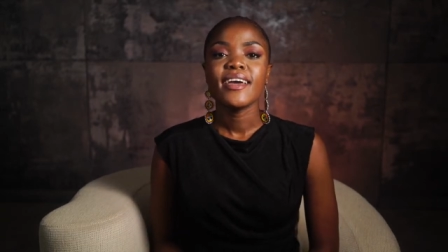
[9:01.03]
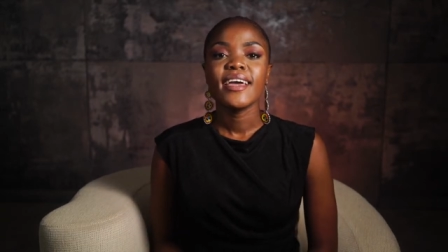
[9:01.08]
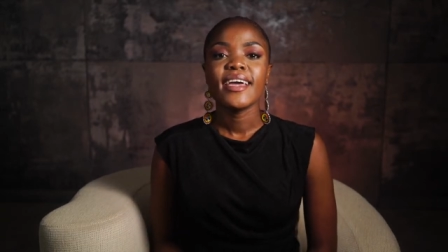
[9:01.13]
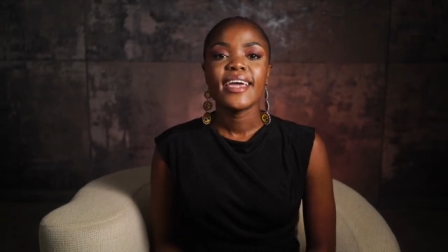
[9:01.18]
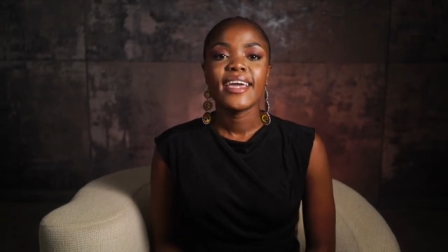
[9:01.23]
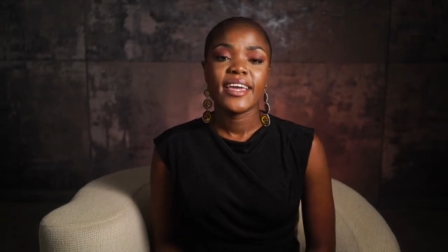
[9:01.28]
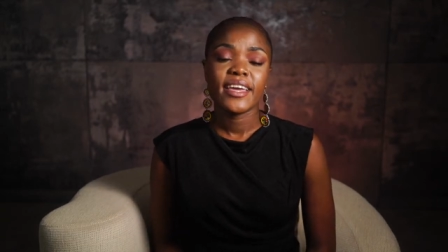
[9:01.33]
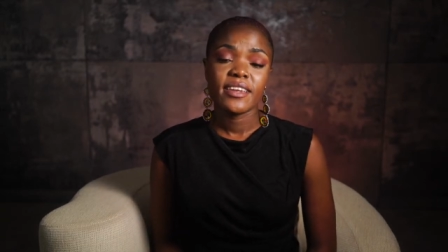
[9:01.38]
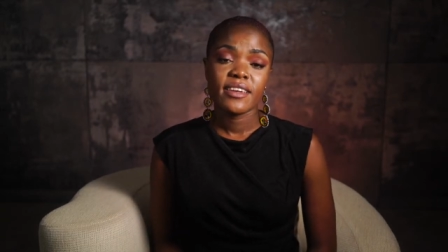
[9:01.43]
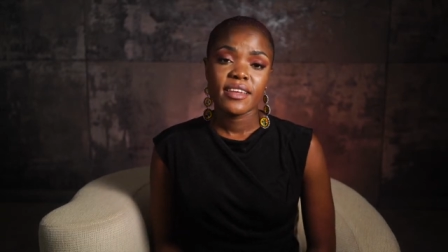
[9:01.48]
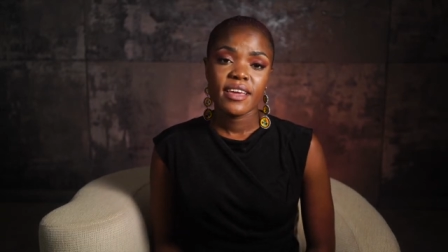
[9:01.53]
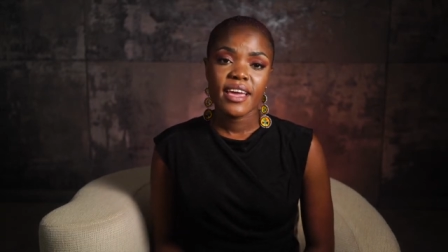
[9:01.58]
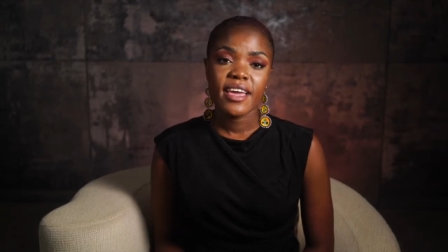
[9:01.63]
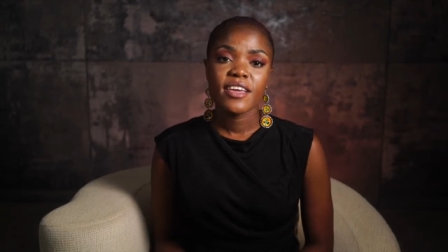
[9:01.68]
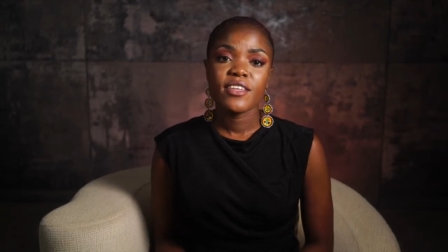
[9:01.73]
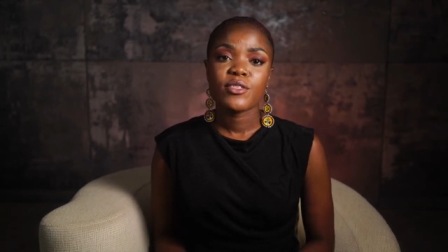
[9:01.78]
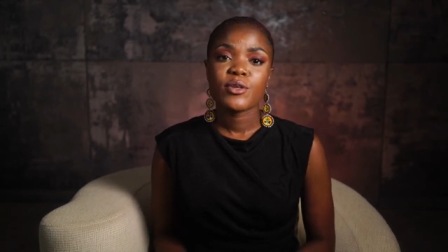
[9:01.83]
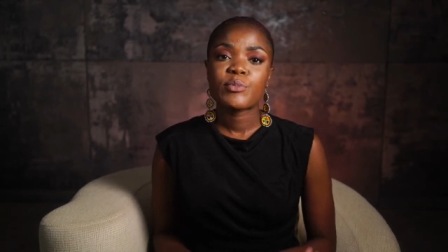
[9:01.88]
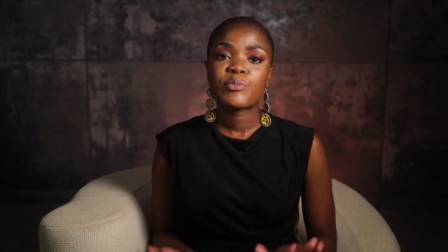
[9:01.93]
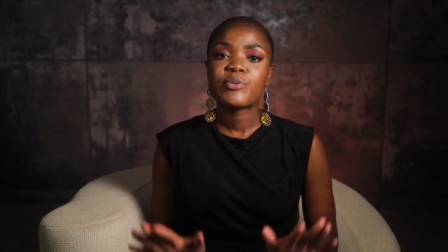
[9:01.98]
and
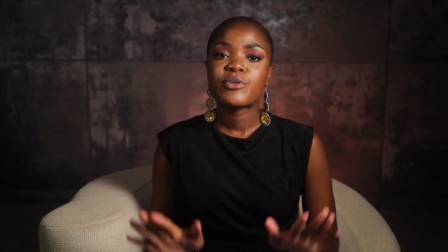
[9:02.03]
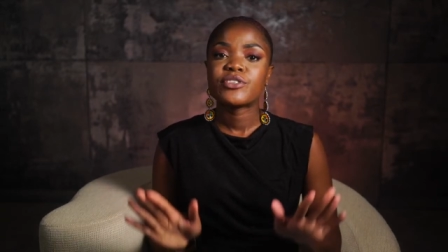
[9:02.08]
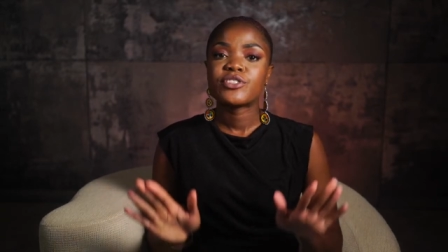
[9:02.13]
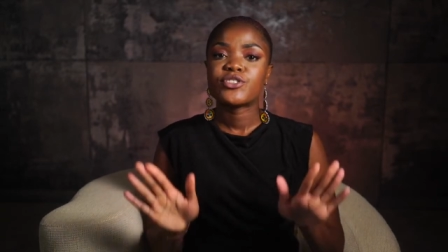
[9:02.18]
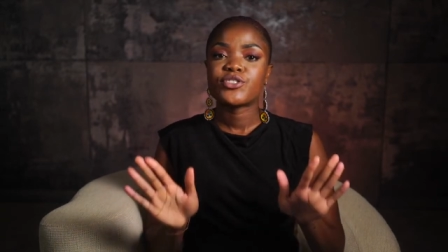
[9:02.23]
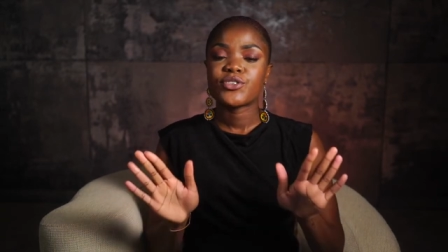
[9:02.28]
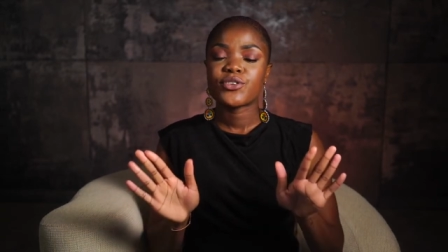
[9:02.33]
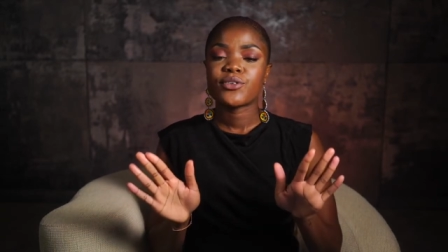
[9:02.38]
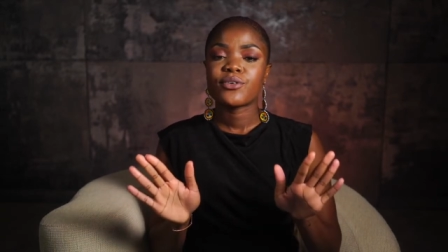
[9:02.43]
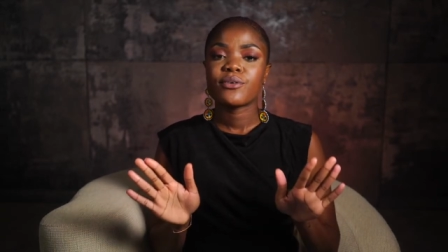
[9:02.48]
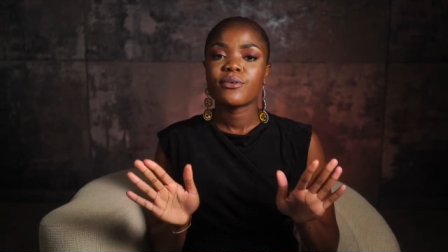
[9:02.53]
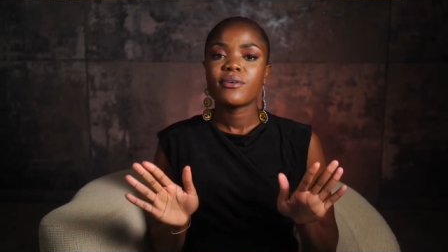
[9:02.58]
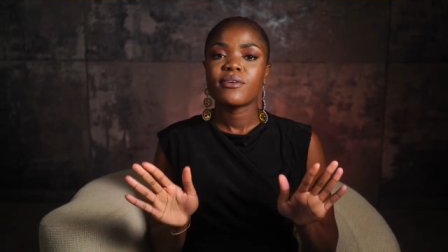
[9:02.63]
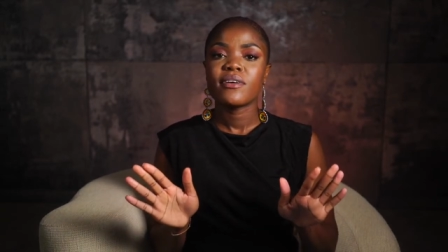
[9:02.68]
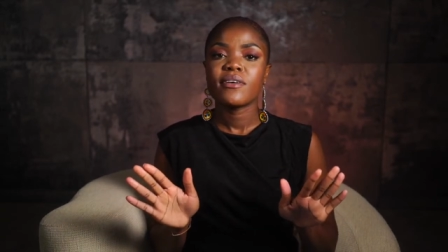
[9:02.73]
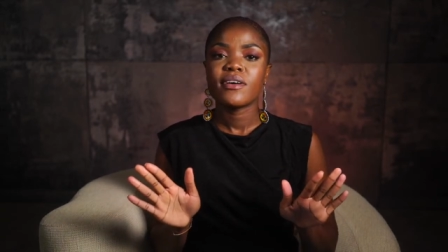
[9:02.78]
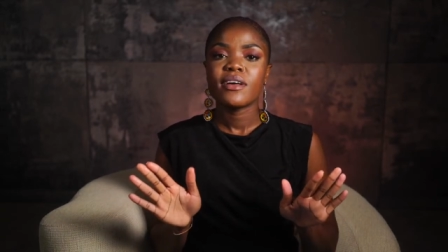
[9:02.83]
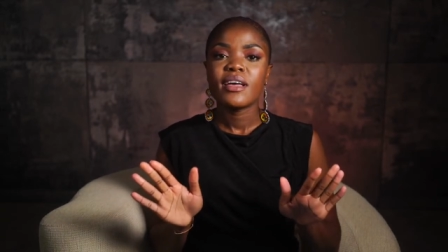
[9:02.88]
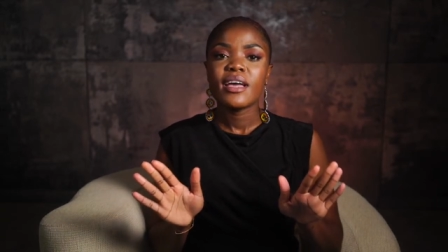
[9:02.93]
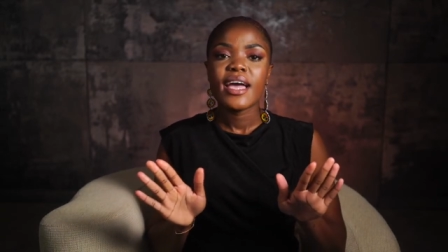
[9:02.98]
either put your
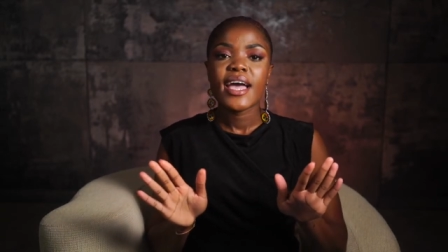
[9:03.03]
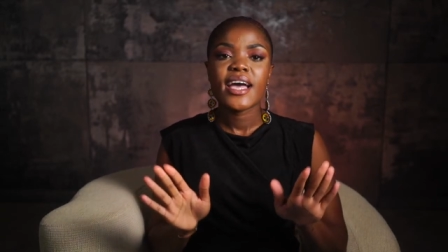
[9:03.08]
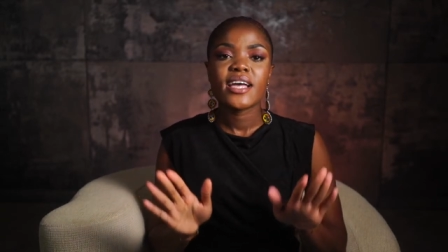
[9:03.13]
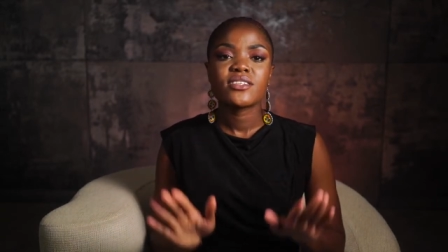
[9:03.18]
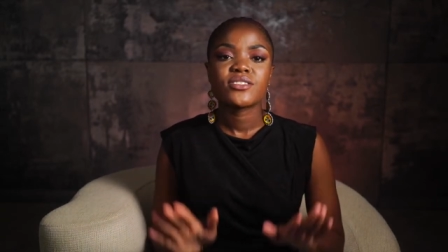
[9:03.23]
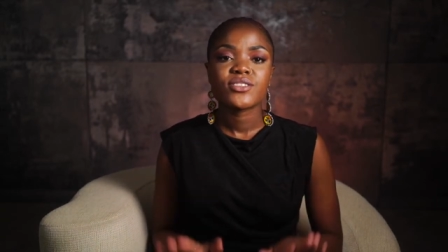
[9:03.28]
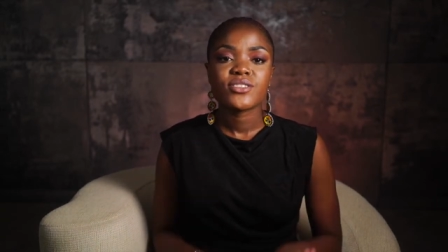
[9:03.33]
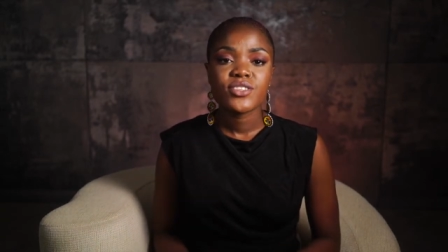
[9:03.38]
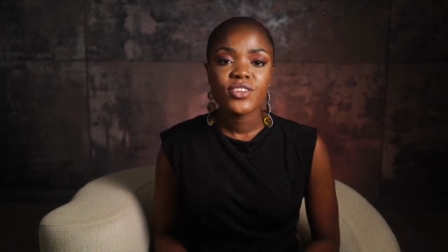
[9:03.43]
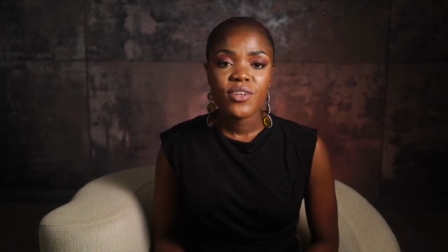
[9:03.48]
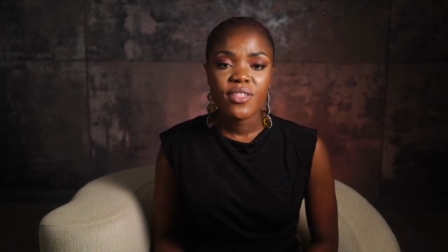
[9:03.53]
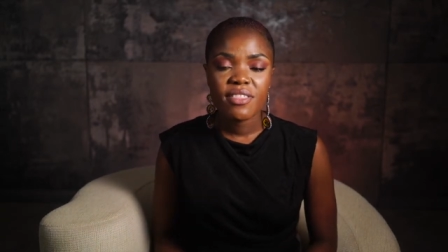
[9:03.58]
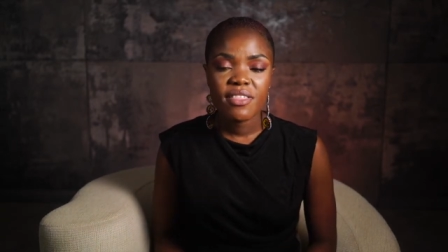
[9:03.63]
hands on your